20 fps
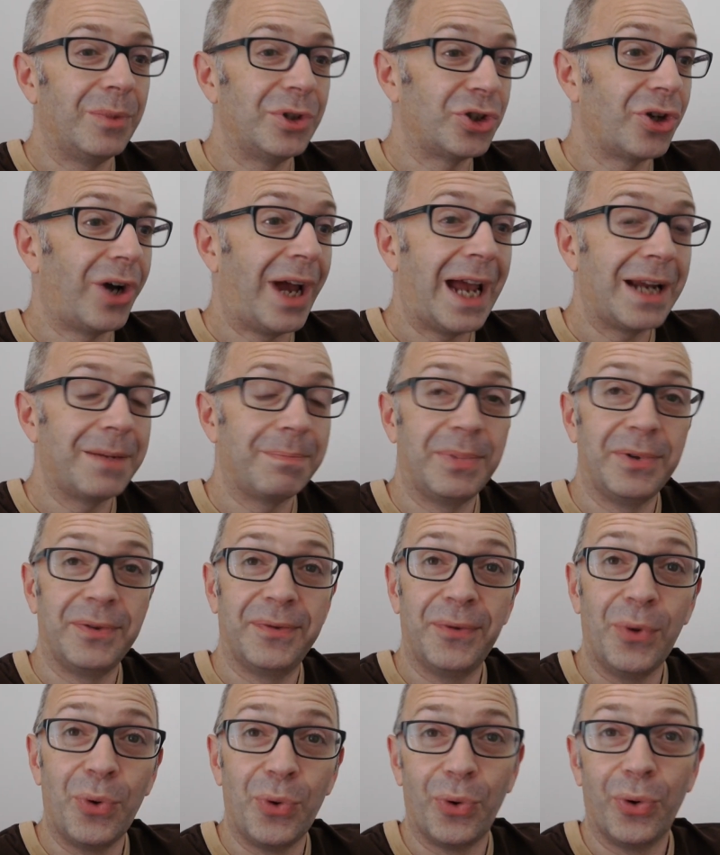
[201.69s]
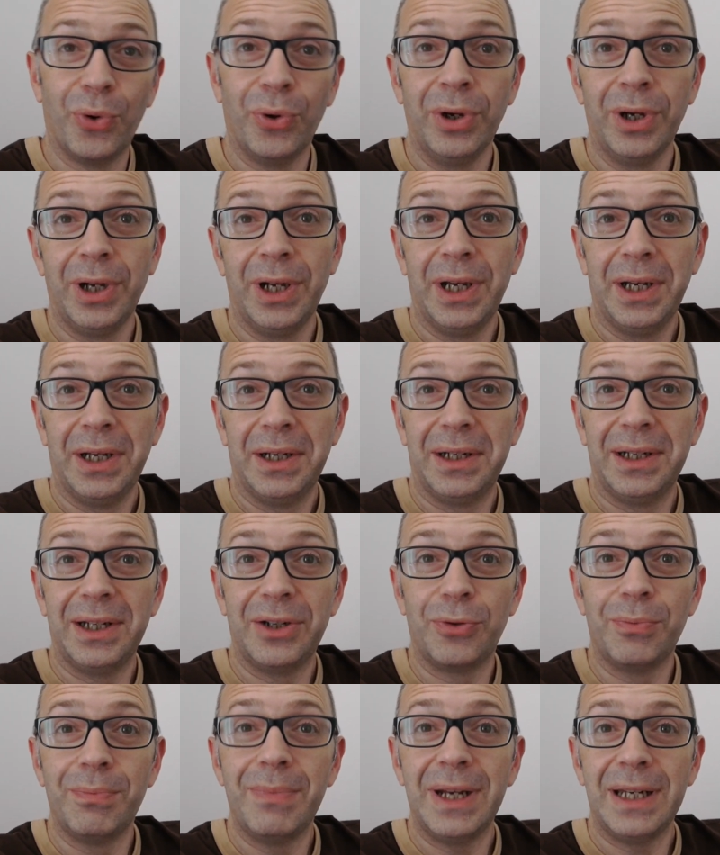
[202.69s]
which I had before, a
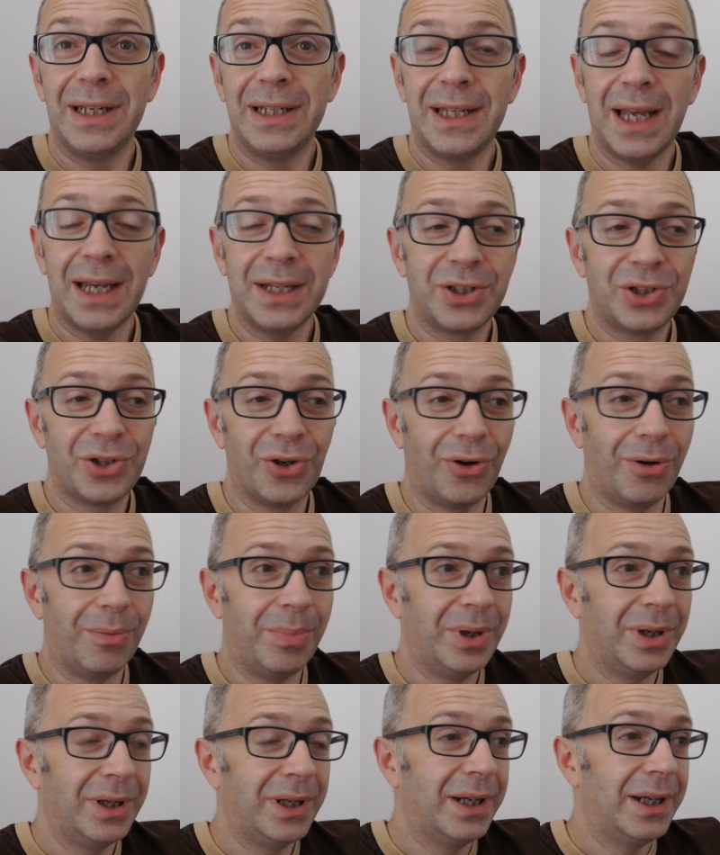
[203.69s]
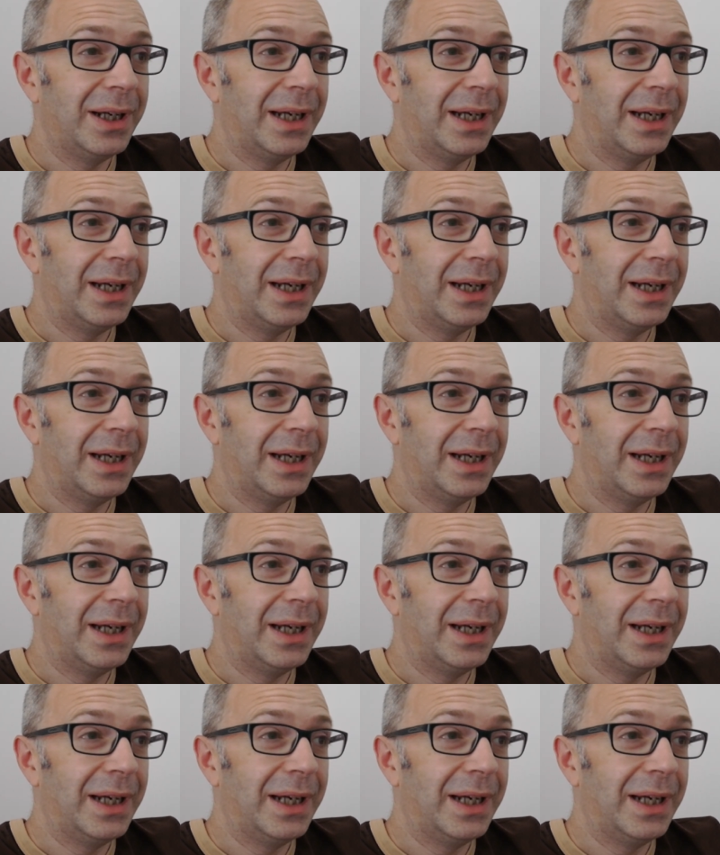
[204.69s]
little mini desktop,